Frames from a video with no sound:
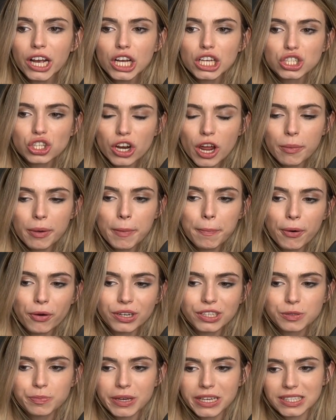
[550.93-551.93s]
So now my
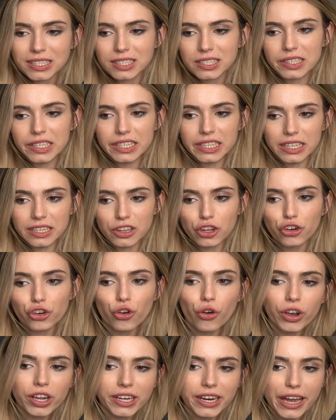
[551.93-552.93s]
opponent's being sneaky. They're
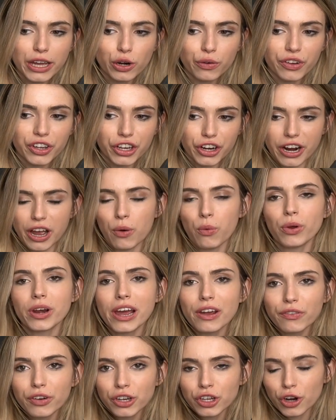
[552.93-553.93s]
going knight over here. And
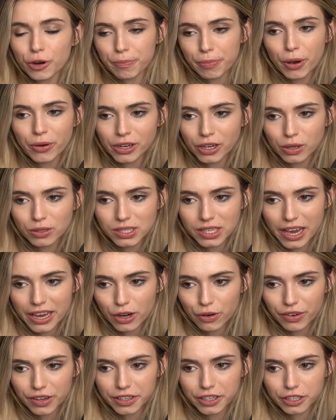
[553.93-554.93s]
whenever your opponent goes knight
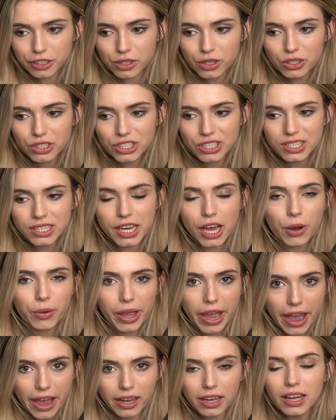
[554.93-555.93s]
over here, you need to say,
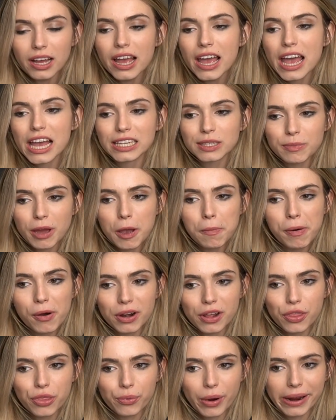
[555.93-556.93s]
okay, is my
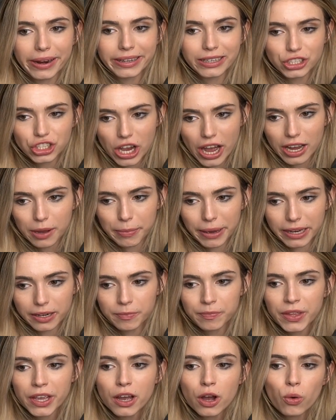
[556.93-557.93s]
opponent threatening checkmate?
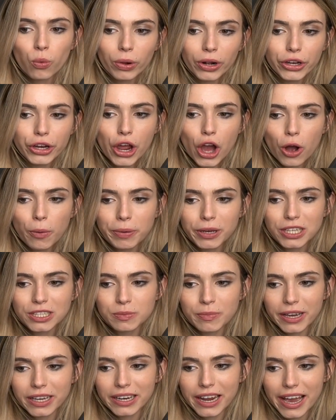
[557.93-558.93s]
Well, no, because
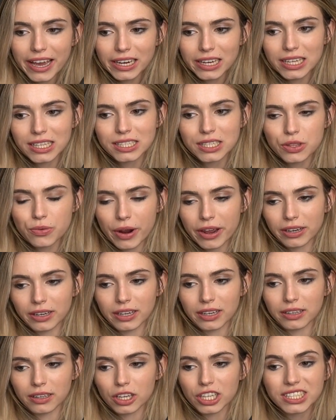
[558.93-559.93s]
my knight is
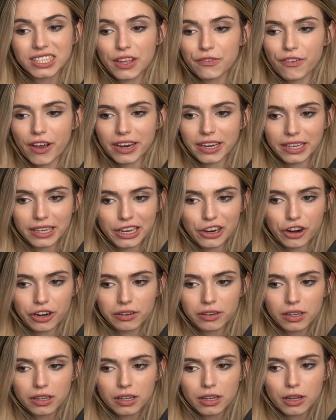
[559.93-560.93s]
defending here.
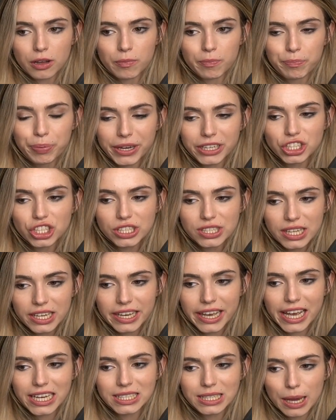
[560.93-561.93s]
But just in
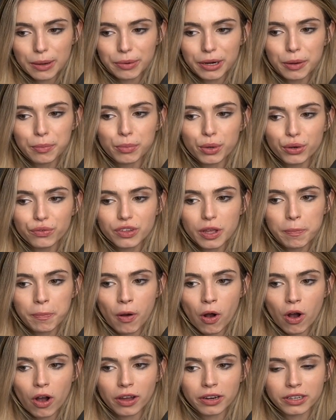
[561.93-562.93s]
case, I'm going to move the
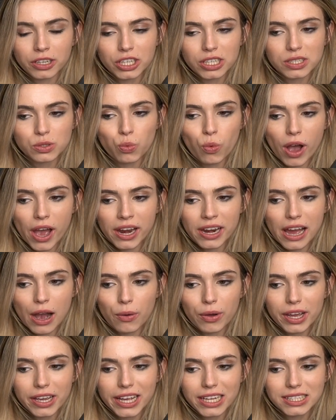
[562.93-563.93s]
pawn because, one, I
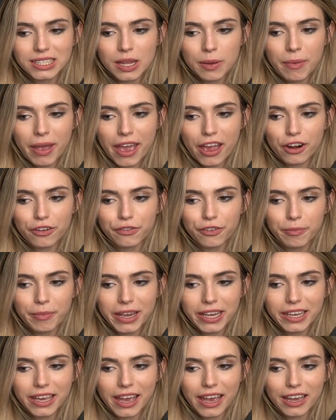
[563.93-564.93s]
want to get some air for
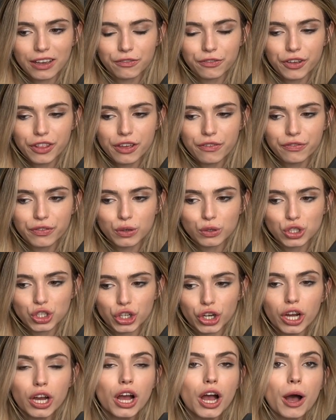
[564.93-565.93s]
my king for the
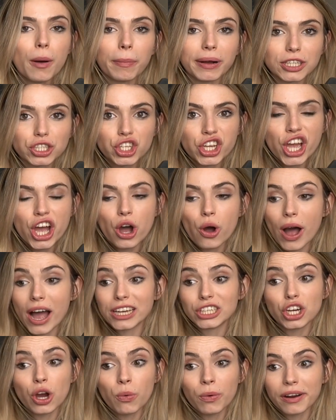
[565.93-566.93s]
future. But two, I
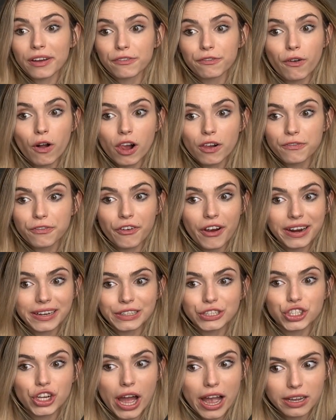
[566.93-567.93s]
don't want to fall for any
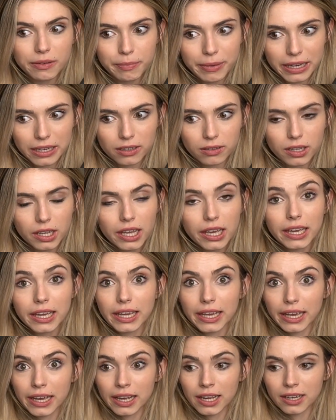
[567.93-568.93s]
checkmate.
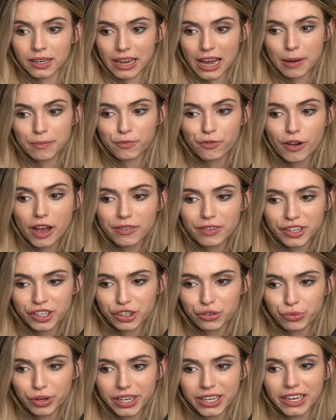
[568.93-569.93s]
And I'm
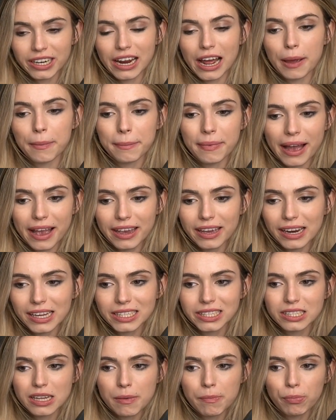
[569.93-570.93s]
500 rated. I might
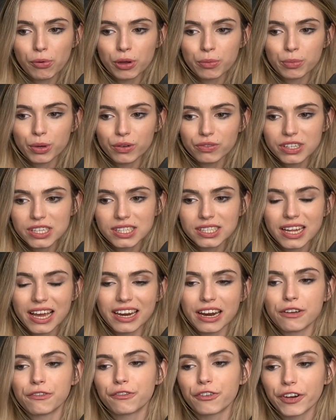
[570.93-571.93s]
at some point move this
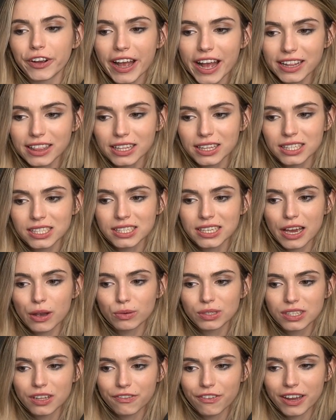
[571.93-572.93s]
knight and forget that this knight
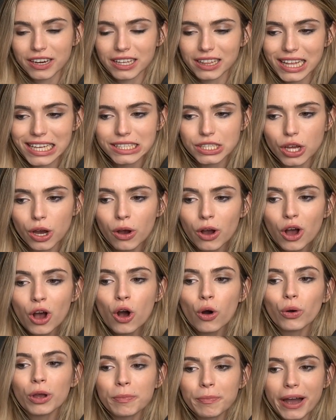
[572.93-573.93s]
was defending this. So
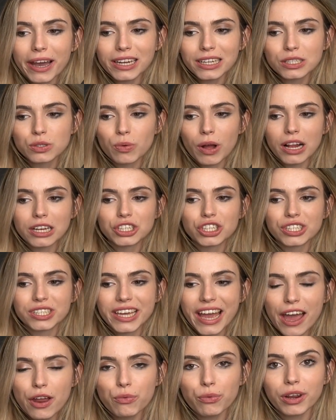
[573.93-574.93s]
we might as well just
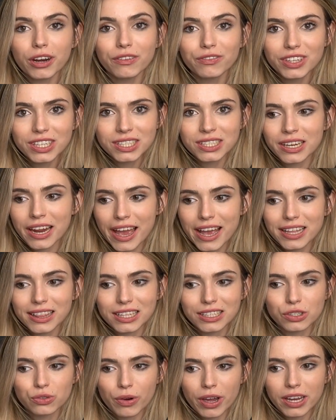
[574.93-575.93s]
get rid of this knight
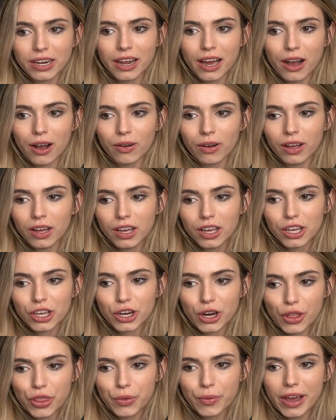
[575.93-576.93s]
that's right now,
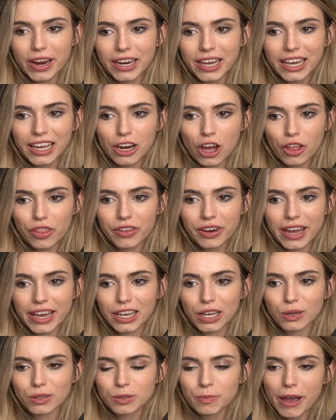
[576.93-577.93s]
threatening, and now the
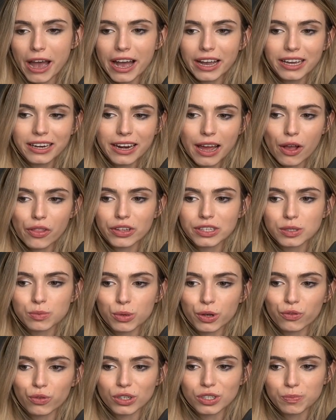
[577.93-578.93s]
knight goes back, and now this
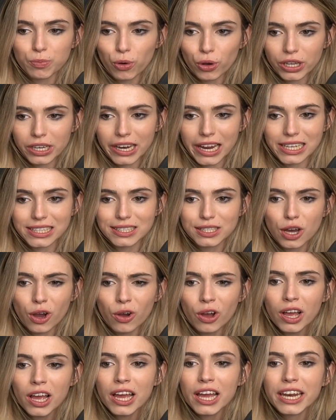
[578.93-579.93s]
move was pointless. So
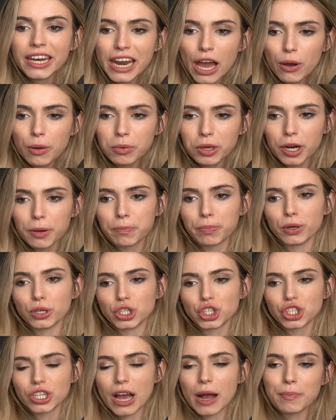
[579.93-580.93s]
now I'm going to
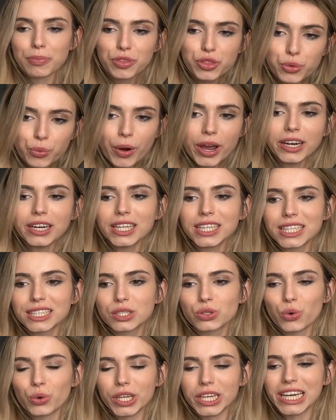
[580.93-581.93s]
push. I'm threatening this
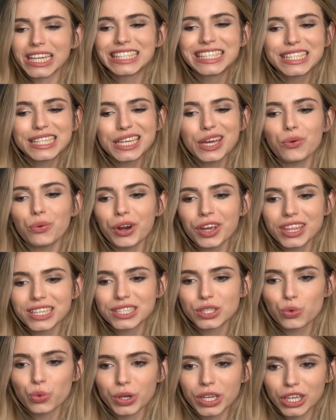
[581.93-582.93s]
queen. Let's see where
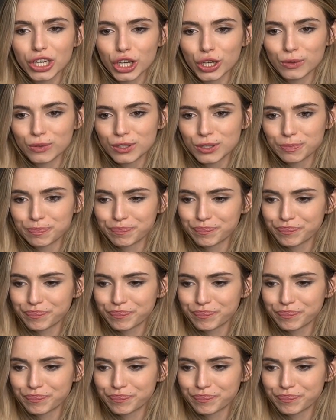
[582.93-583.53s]
this queen goes.